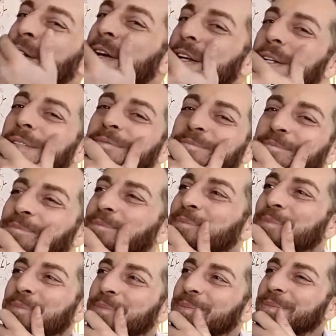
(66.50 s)
You know,
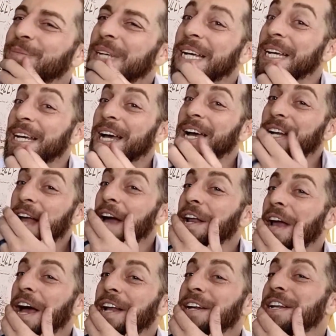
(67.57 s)
hmm,
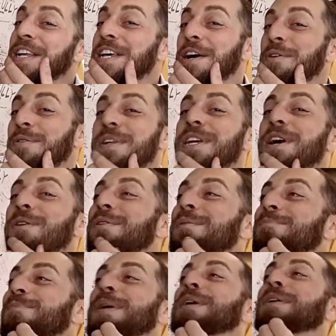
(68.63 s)
a, a neo
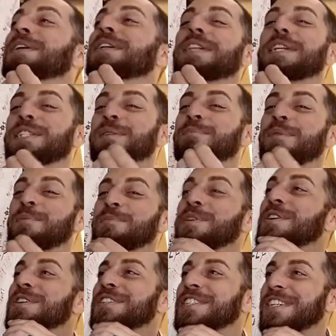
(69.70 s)
neo imperialism
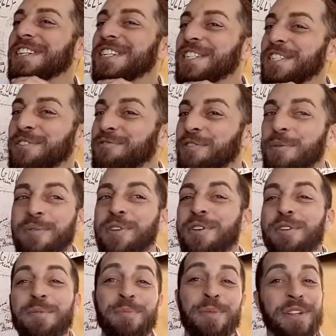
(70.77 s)
emerges
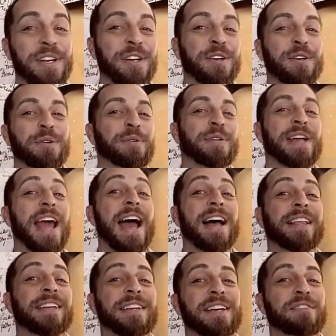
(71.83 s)
from the new political
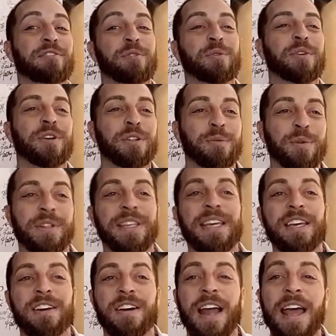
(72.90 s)
reality of the world
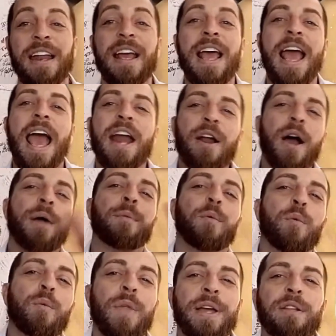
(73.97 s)
with the internet. And uh,
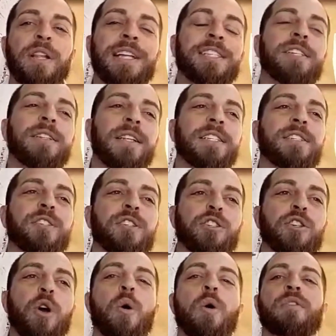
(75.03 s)
like, let's let's
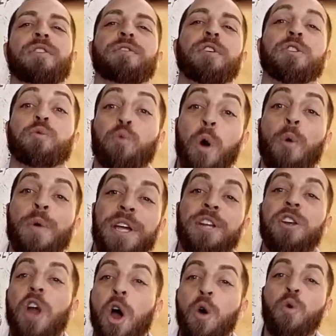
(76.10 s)
just go over first what
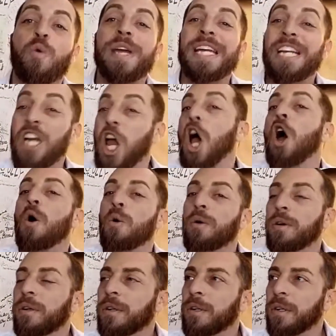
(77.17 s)
we know we
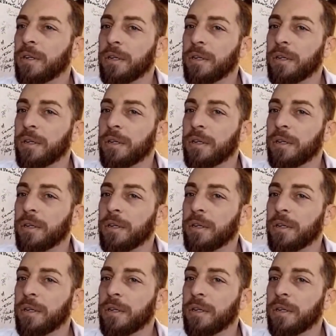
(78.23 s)
know